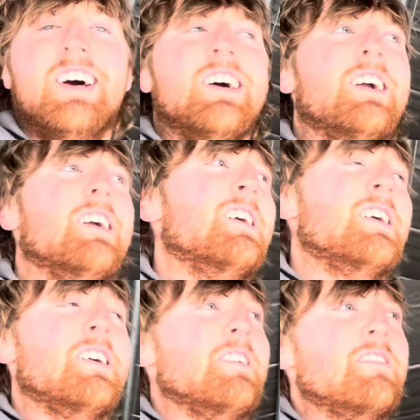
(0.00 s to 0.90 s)

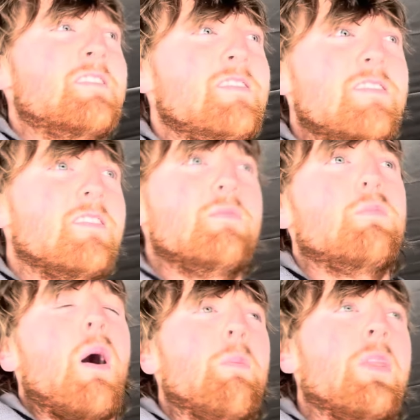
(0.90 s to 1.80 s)
or
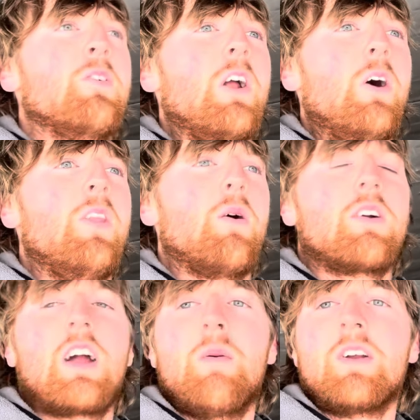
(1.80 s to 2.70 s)
bump in the road that we're
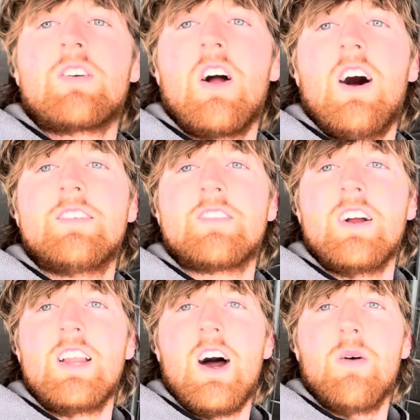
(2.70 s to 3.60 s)
coming across right
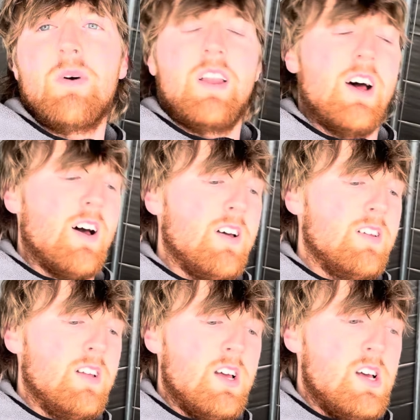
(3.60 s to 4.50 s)
now. But
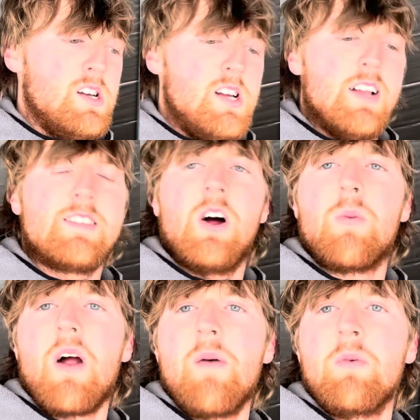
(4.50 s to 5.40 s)
that's no
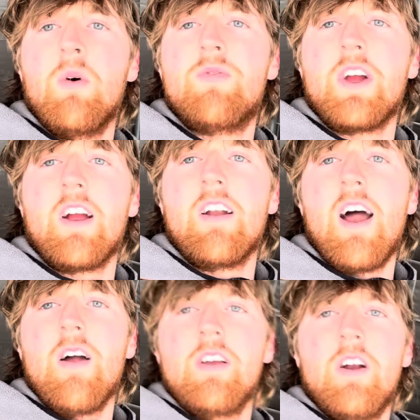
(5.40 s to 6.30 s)
problem. We'll figure it
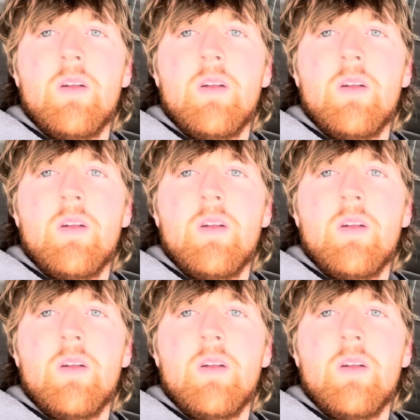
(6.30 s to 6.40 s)
out. You know what I